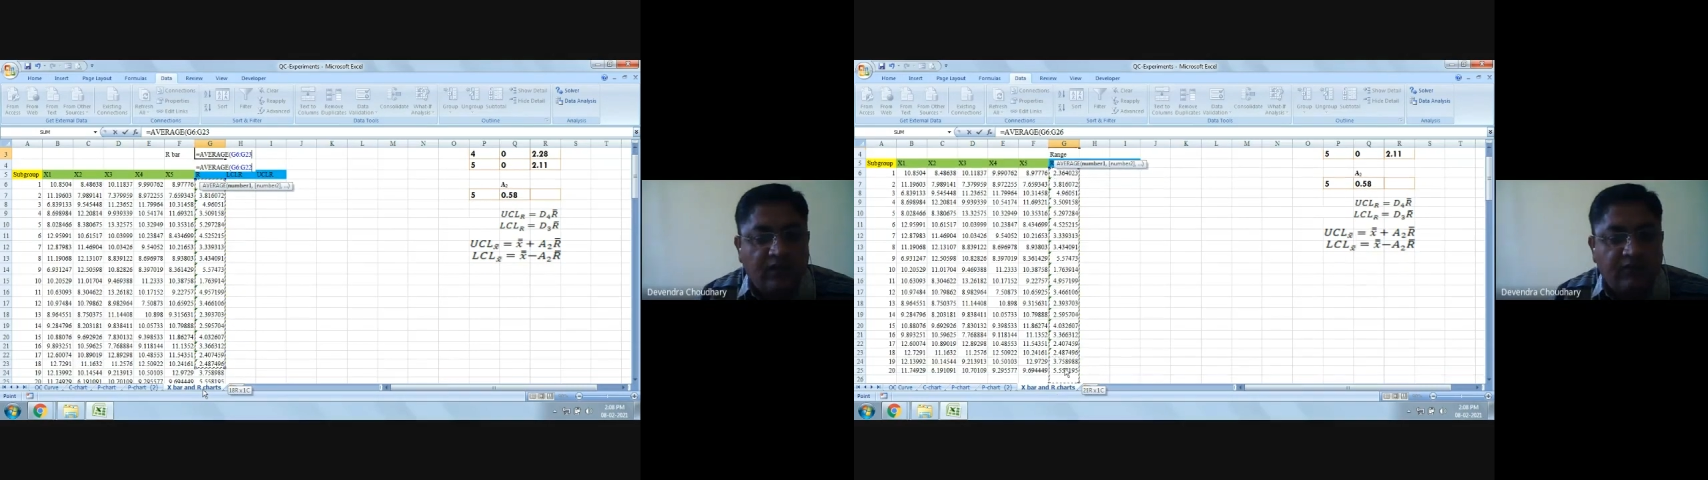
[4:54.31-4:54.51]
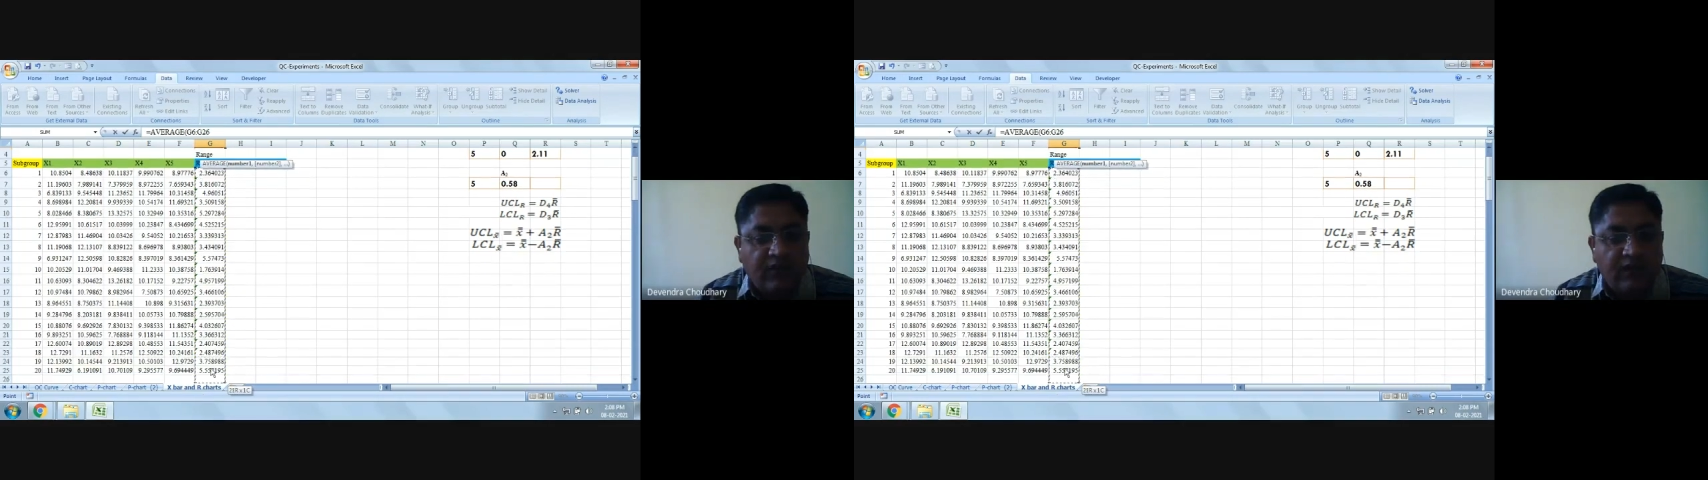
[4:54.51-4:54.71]

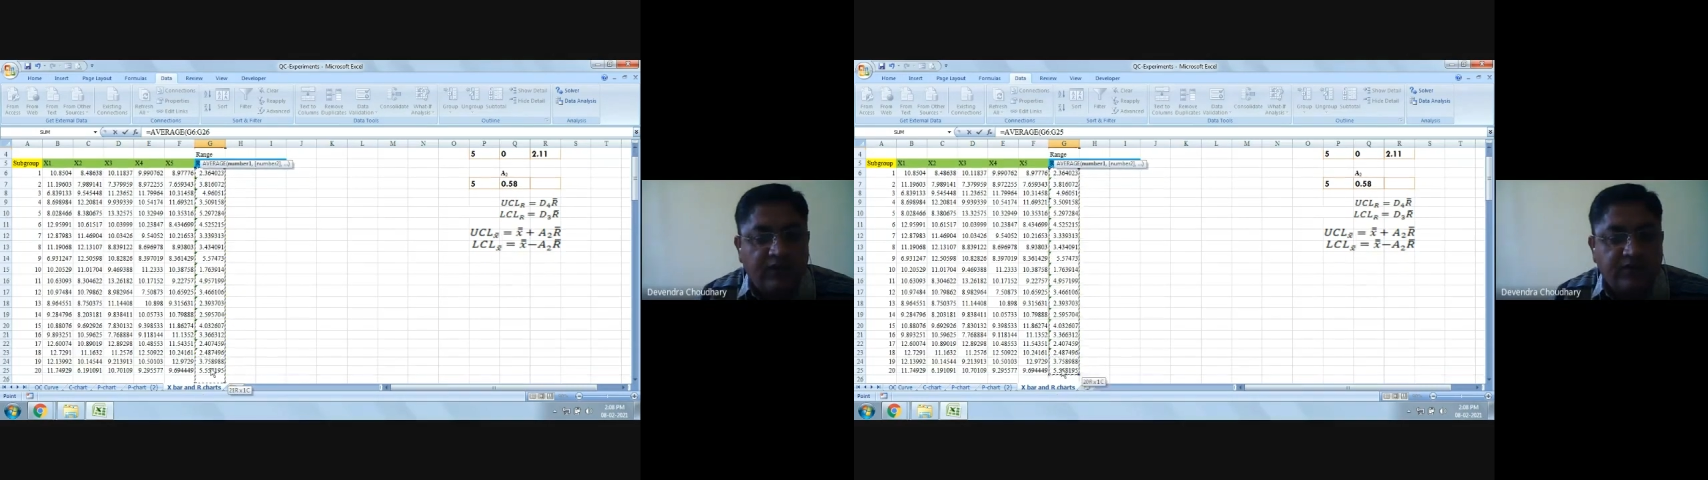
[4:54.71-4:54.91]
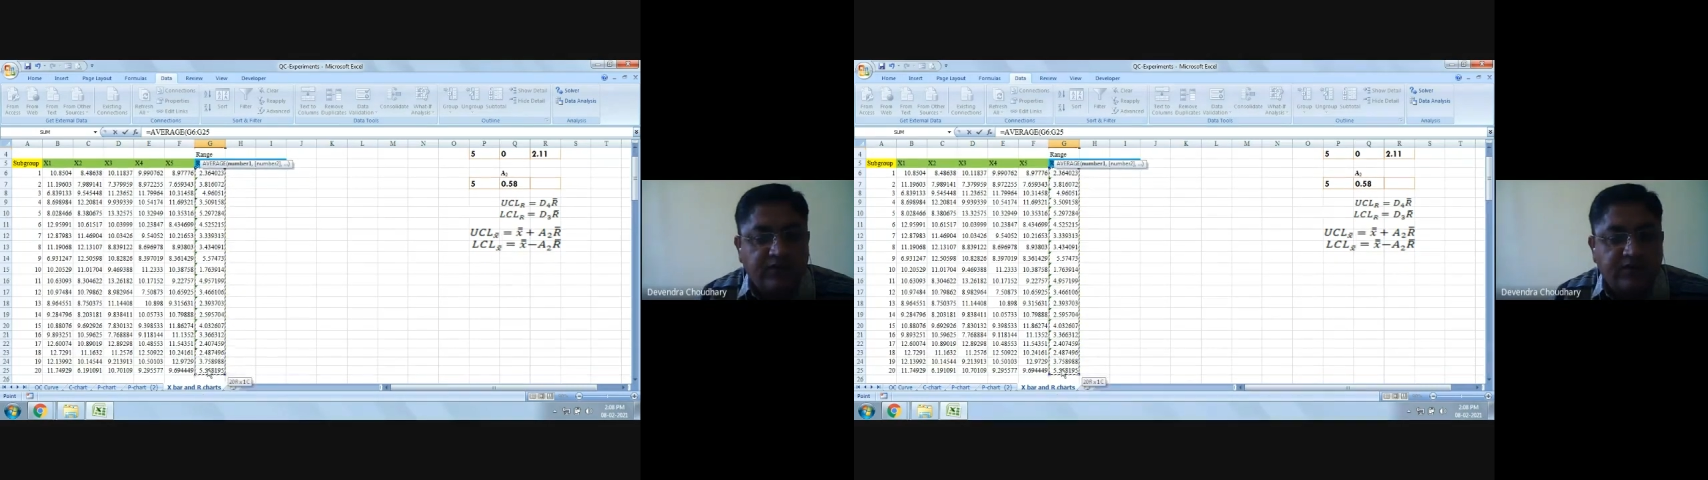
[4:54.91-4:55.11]

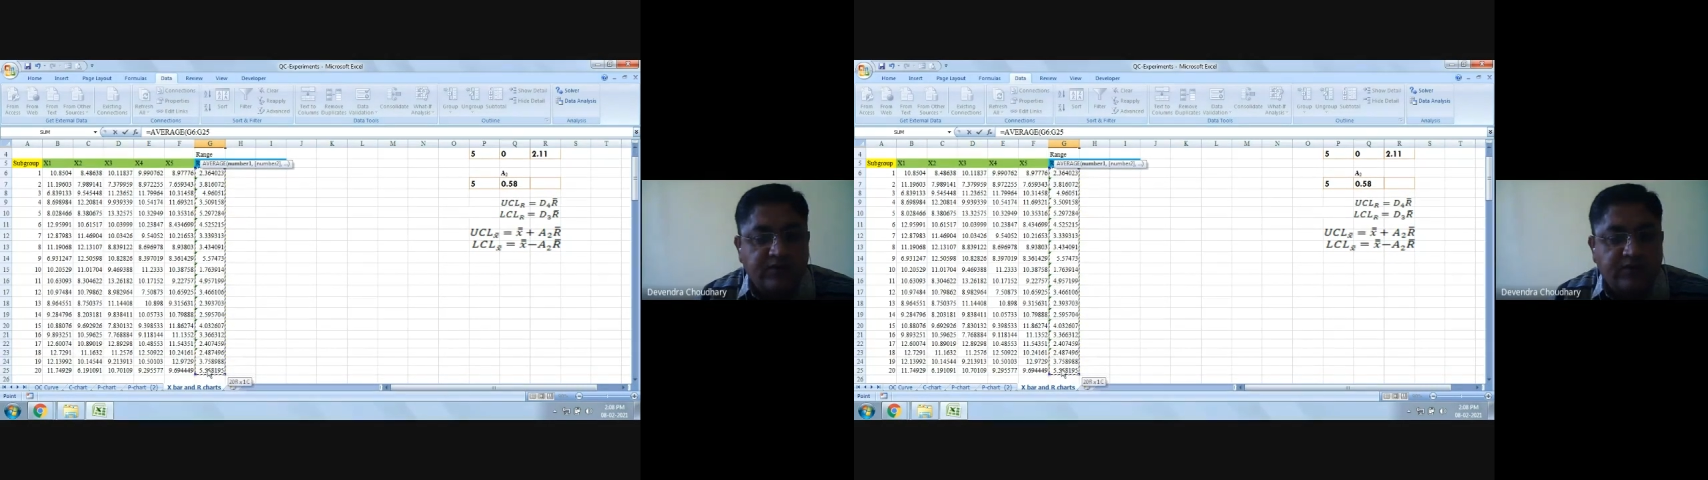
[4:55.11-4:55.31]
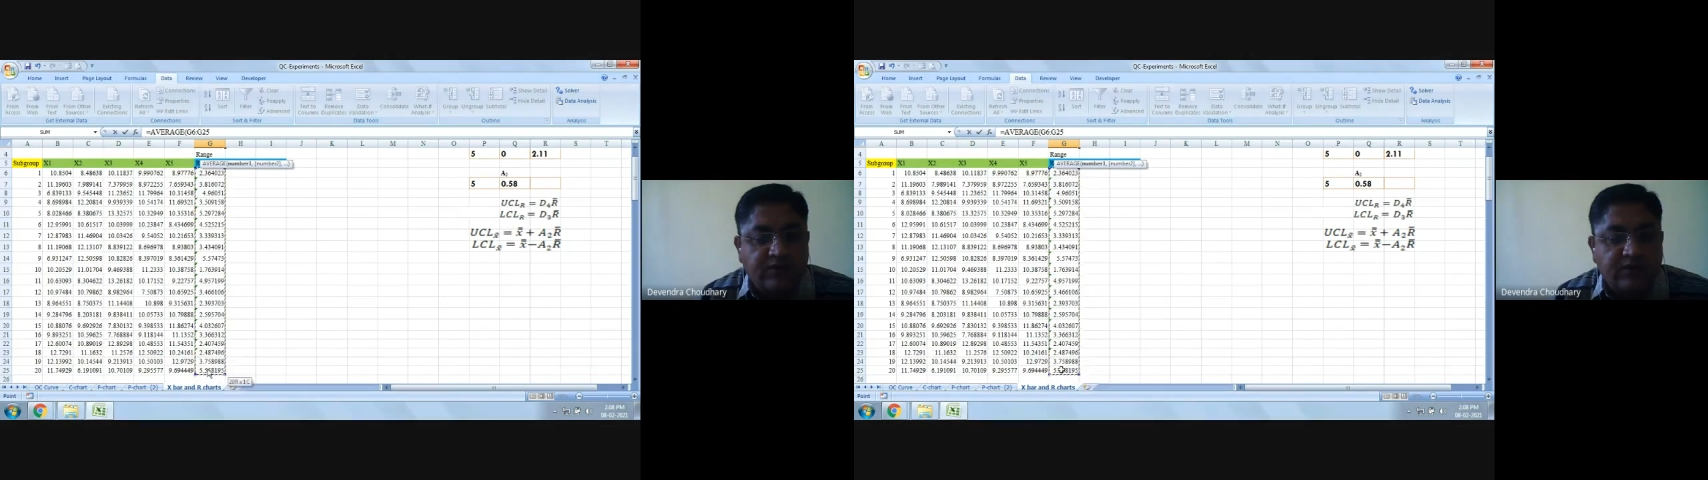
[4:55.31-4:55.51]
values,
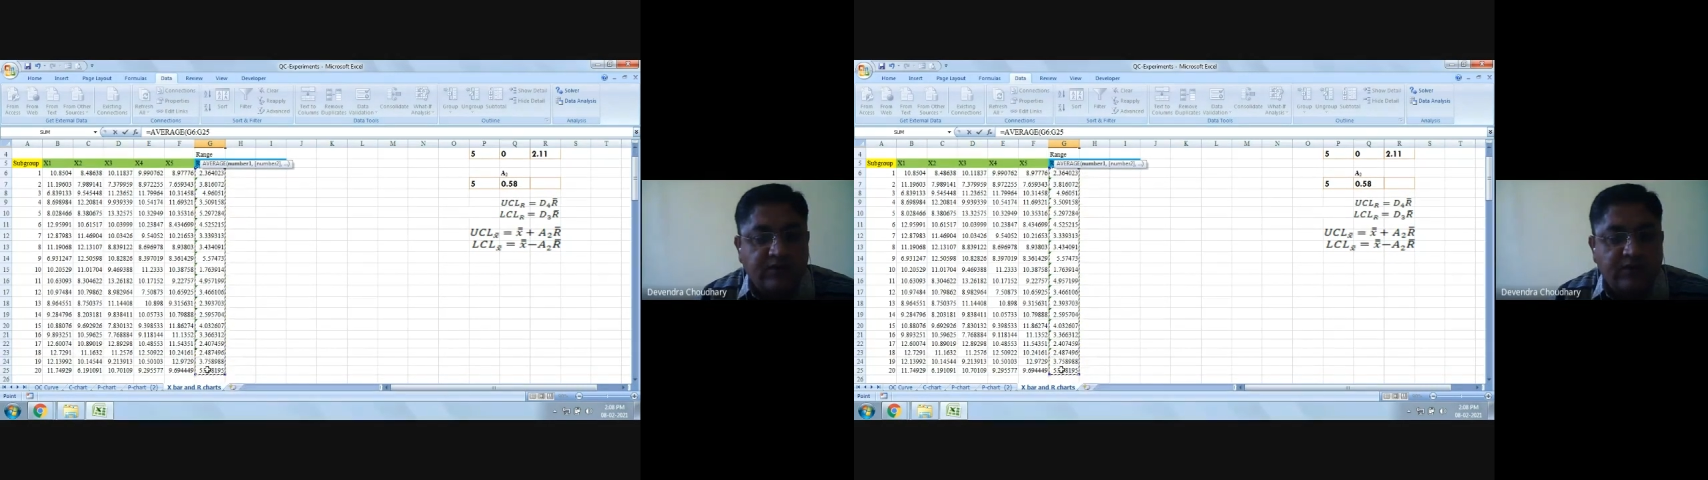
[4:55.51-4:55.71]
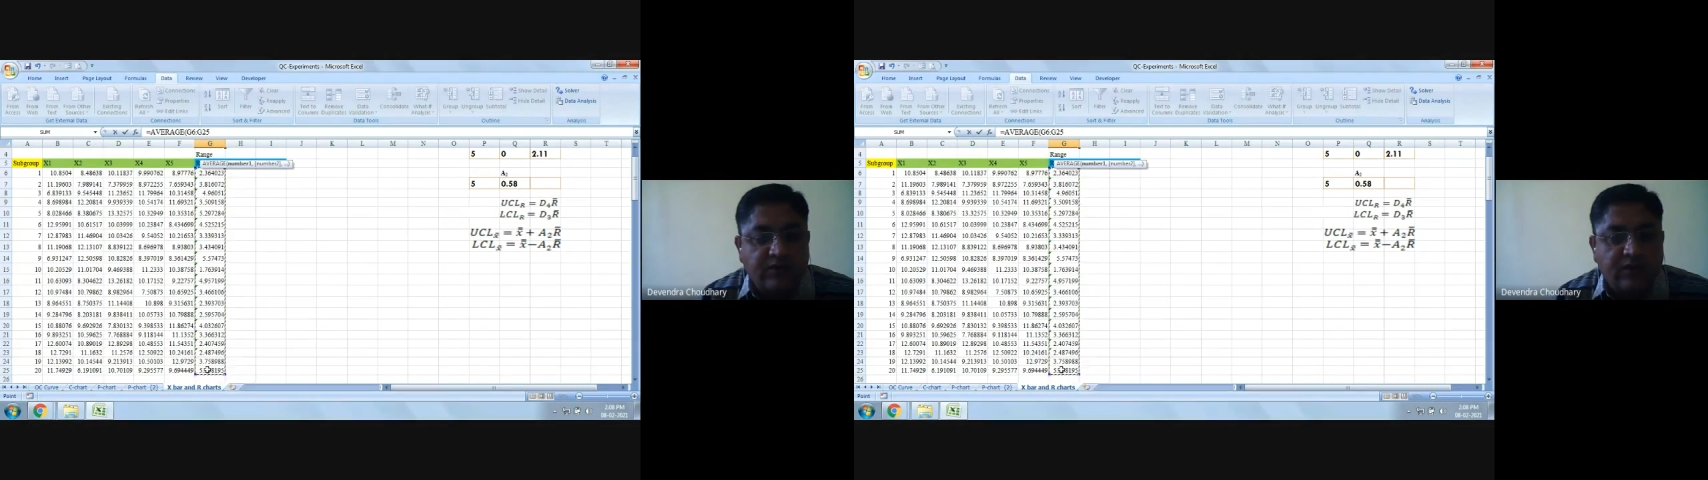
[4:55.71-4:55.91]

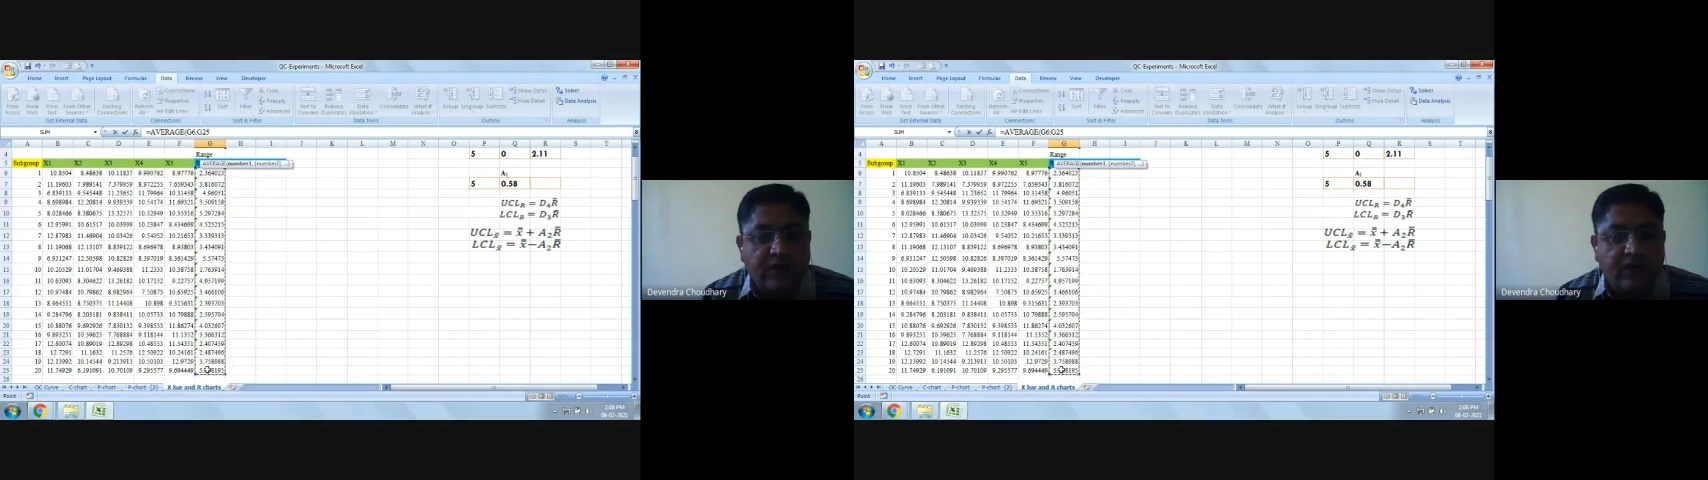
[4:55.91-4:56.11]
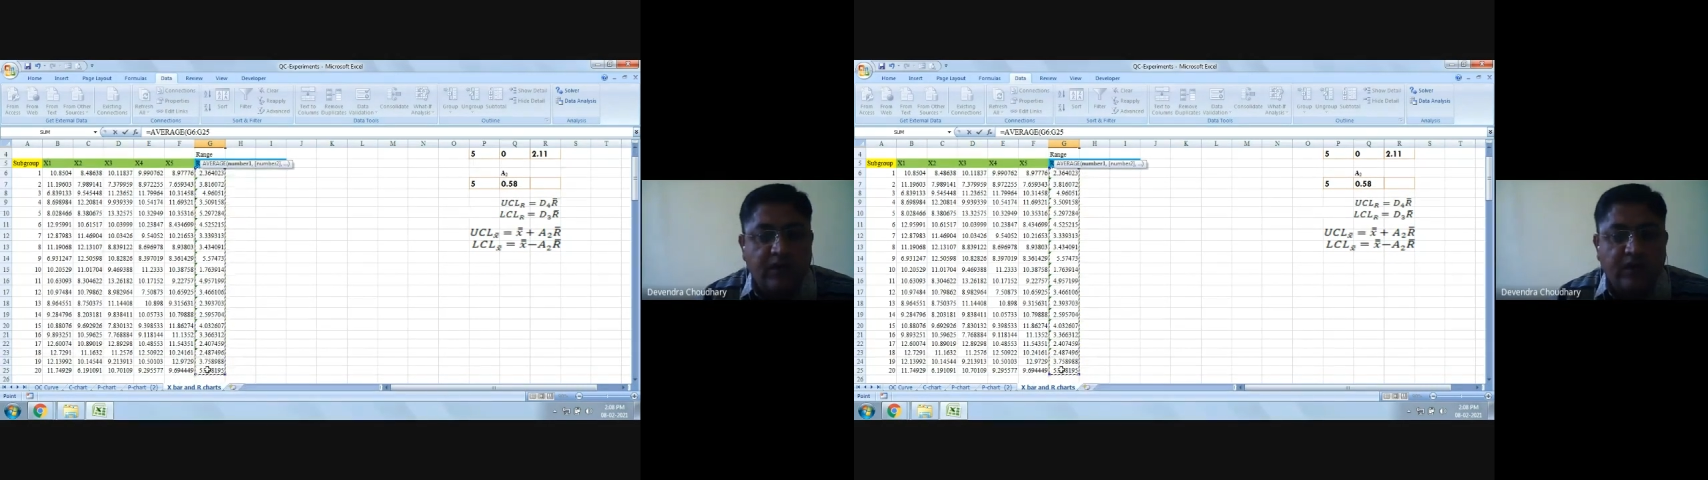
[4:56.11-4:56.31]

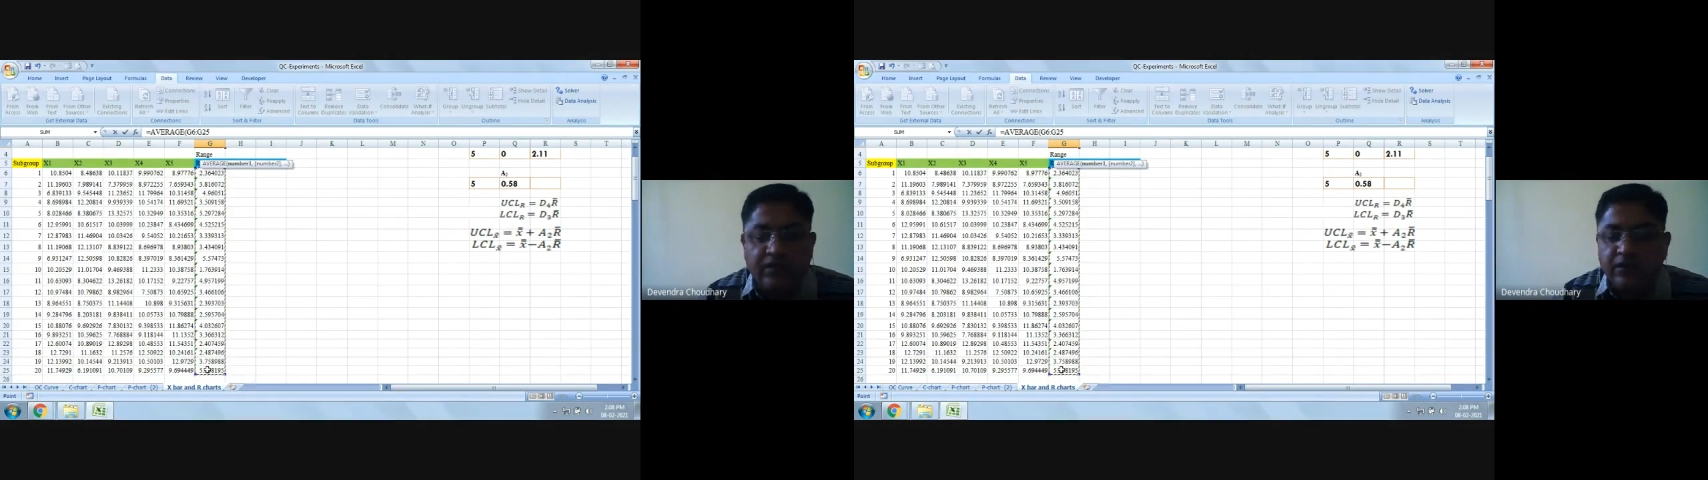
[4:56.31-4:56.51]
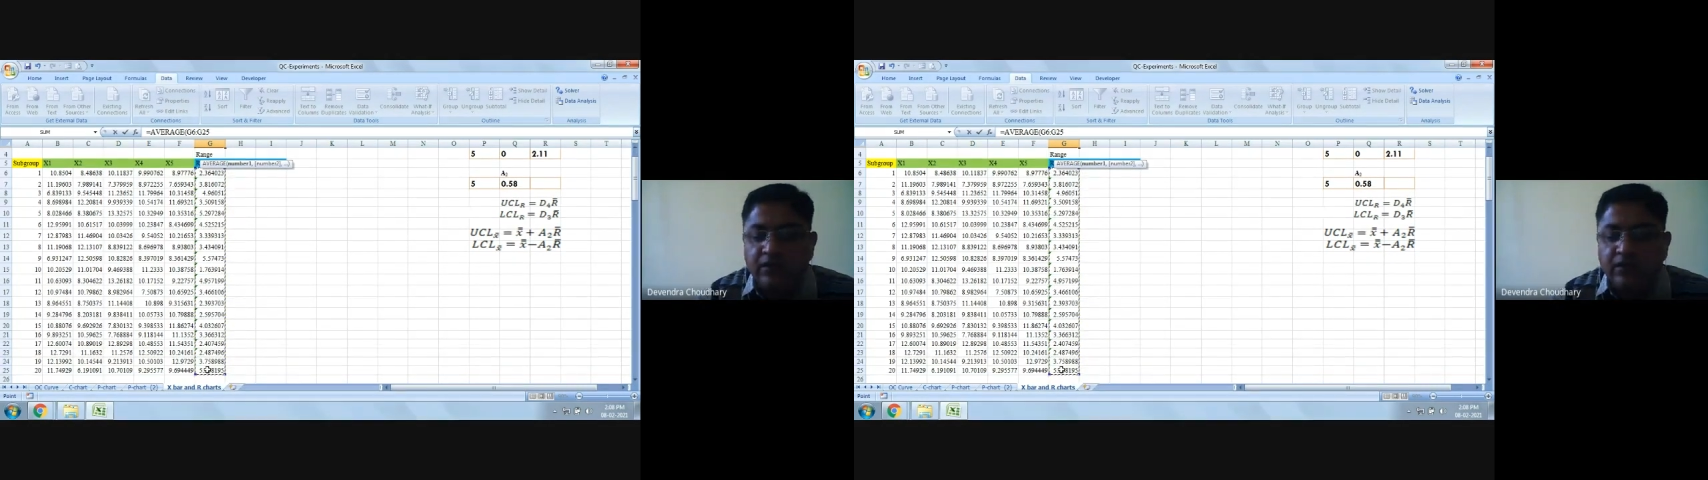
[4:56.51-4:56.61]
and